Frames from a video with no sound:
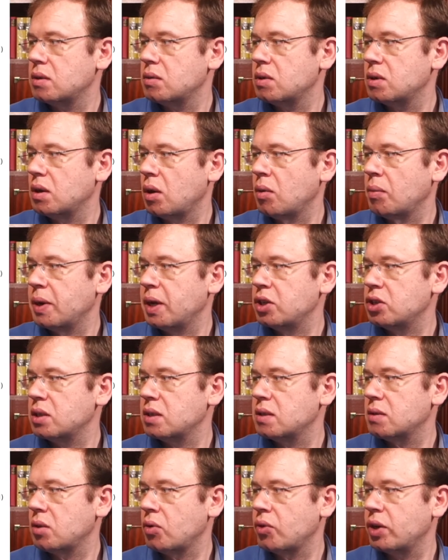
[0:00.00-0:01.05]
So our patient
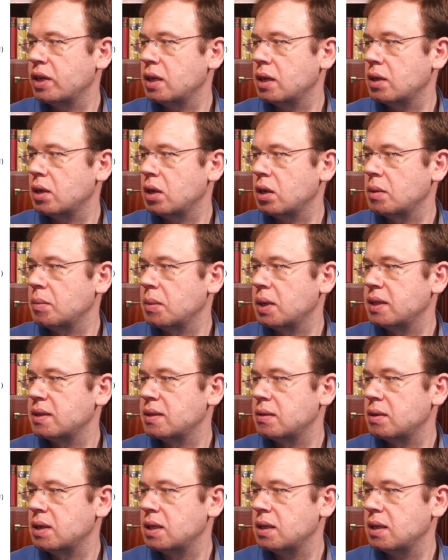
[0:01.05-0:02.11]
is already
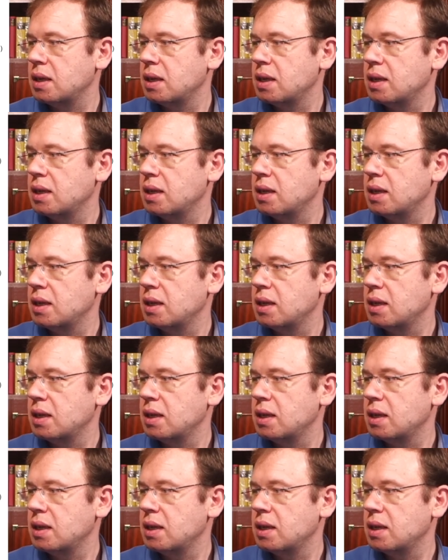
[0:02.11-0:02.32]
anonymized, right?